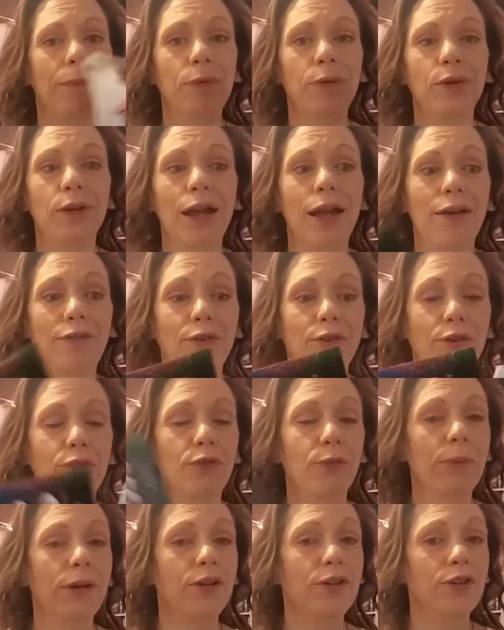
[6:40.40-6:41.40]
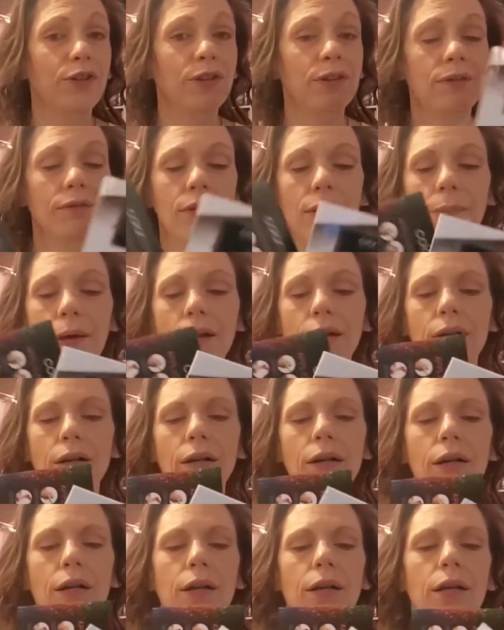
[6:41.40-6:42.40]
you can have your information, the better.
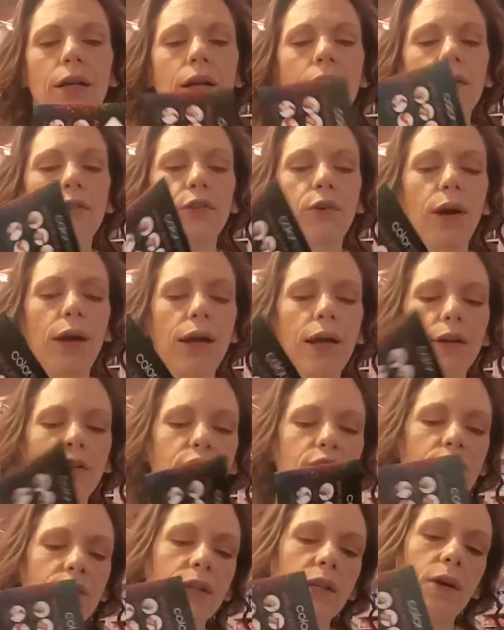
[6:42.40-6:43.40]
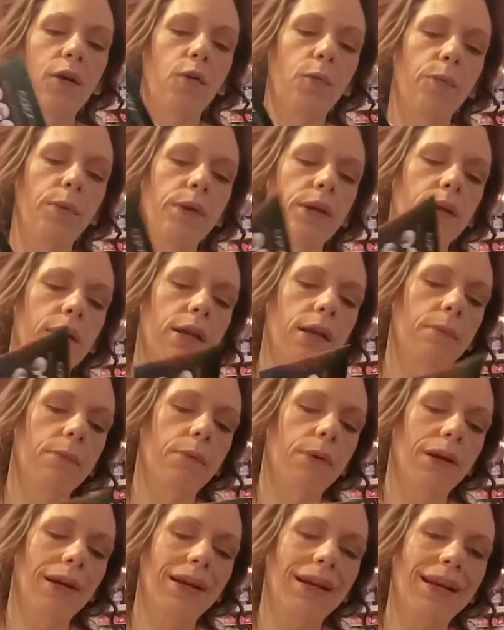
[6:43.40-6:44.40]
So I actually open it and
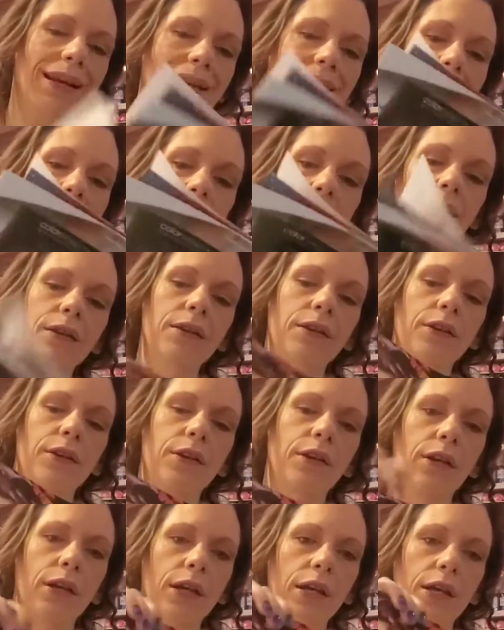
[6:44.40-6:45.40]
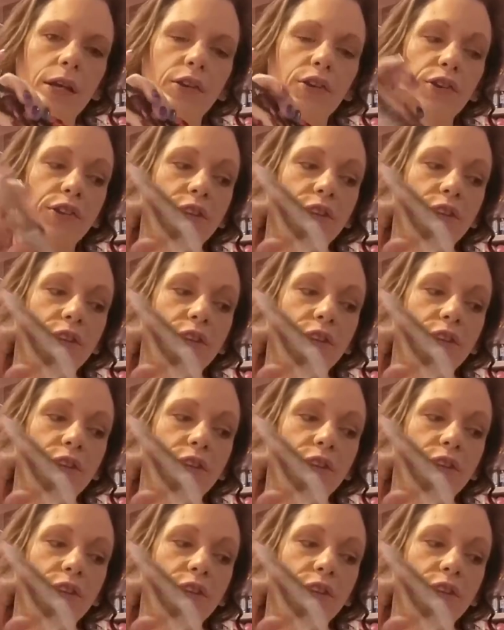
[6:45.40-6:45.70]
put it in just